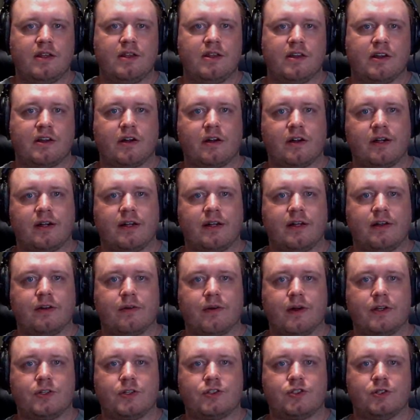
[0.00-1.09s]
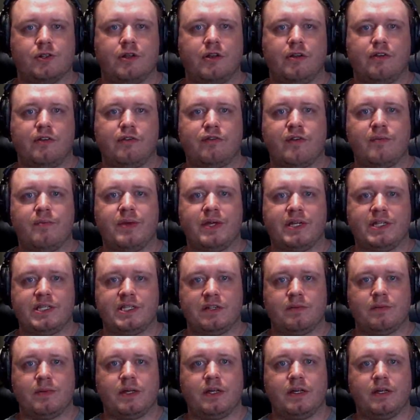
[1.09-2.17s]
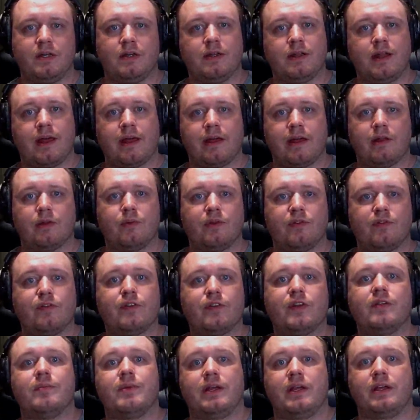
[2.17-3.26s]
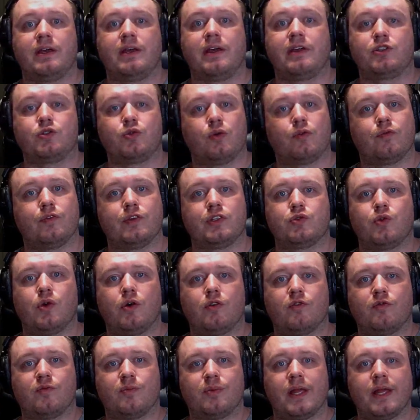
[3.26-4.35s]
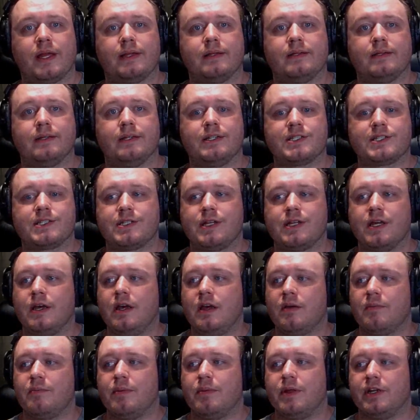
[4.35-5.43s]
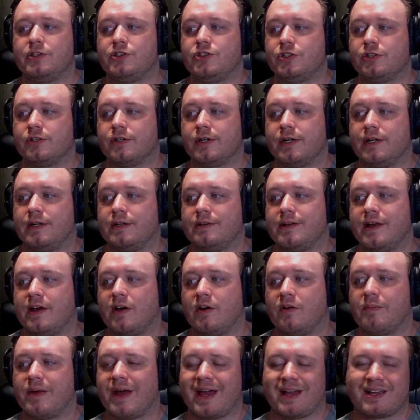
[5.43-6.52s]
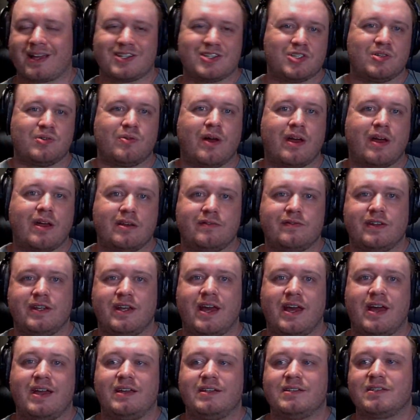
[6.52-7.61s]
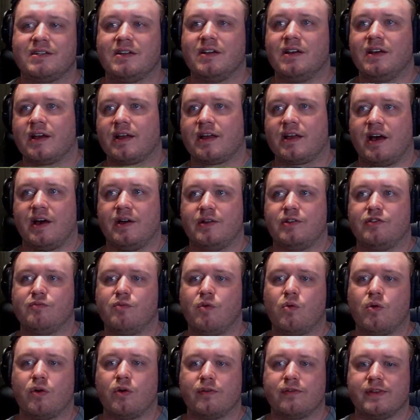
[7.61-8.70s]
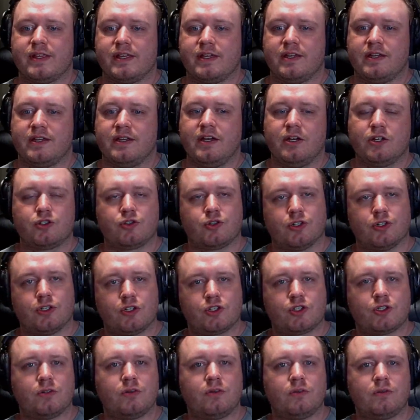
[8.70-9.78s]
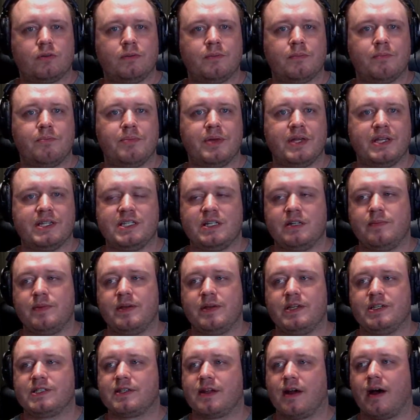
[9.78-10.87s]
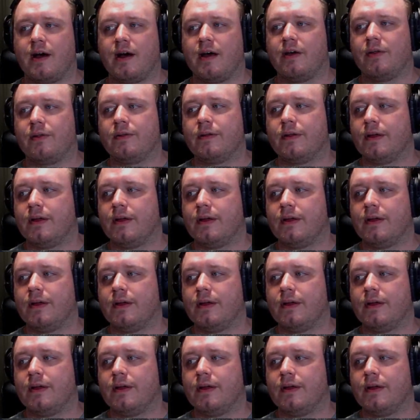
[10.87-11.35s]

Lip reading: current iteration of BTB and Halo Infinite being a 12v12 playlist, miniaturing it down back to 8v8, kind of more of the traditional BTB style.